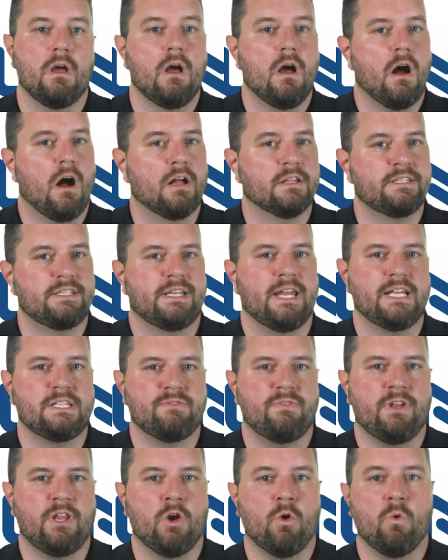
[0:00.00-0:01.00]
On today's
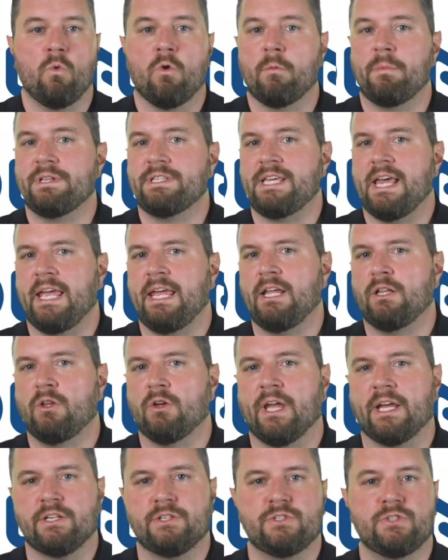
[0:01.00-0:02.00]
video, we'll be taking a look
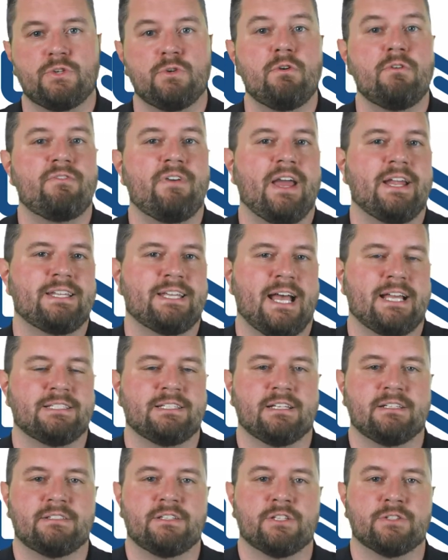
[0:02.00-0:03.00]
at two fantastic
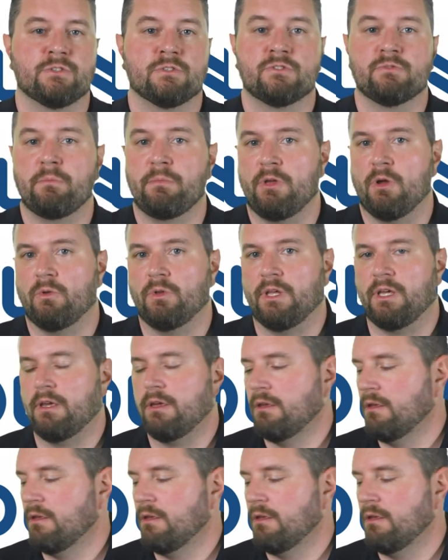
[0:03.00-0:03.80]
sensors from YoLink: